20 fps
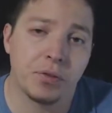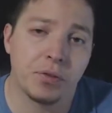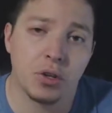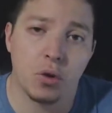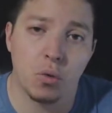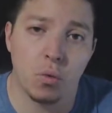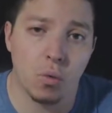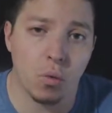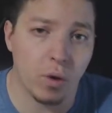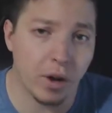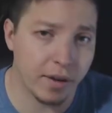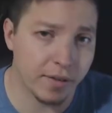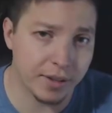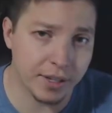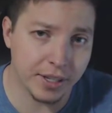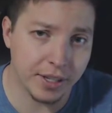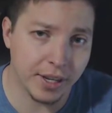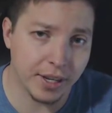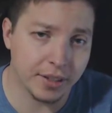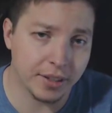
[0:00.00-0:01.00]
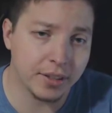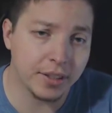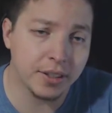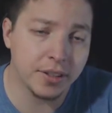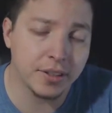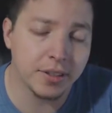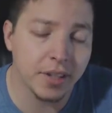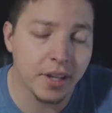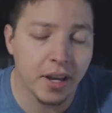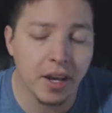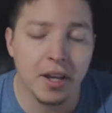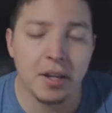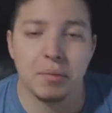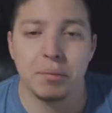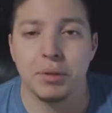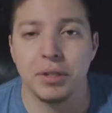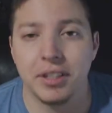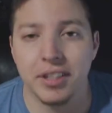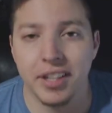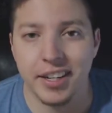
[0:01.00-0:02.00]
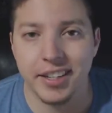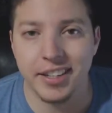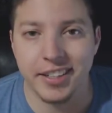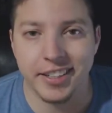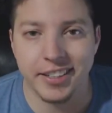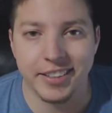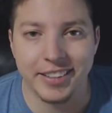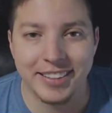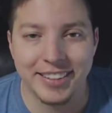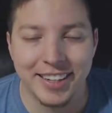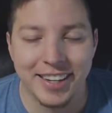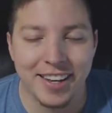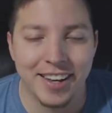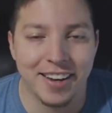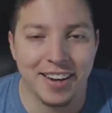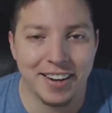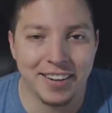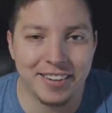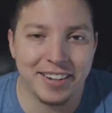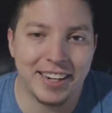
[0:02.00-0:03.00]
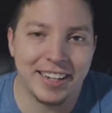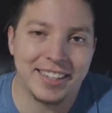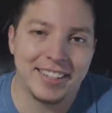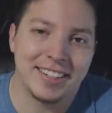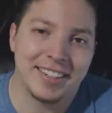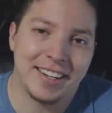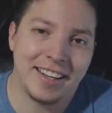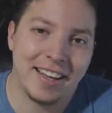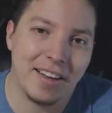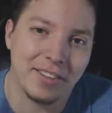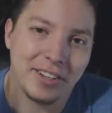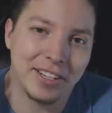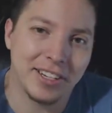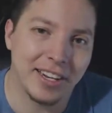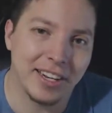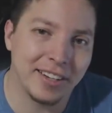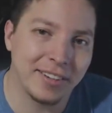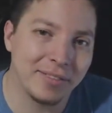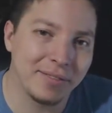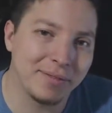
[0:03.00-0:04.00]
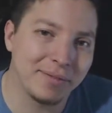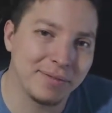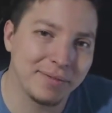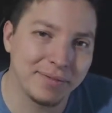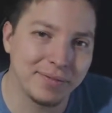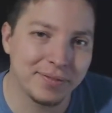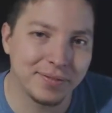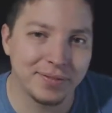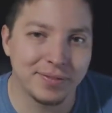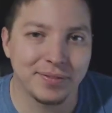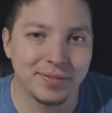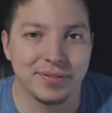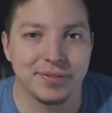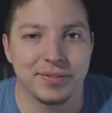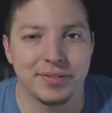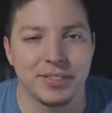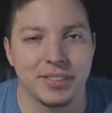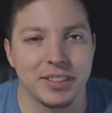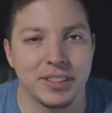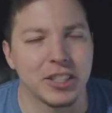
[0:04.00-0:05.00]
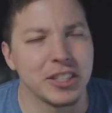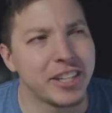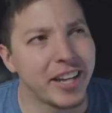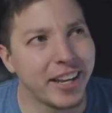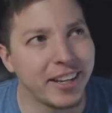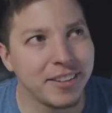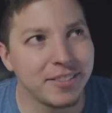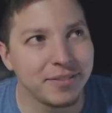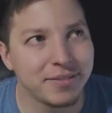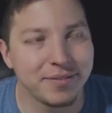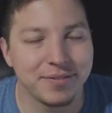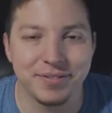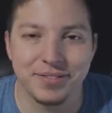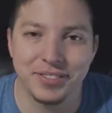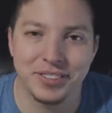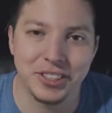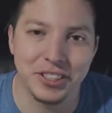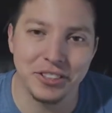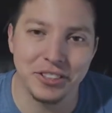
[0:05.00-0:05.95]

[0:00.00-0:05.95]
whatever the case is. Be glad to hear it. All right. Have a good day. Good day. Good,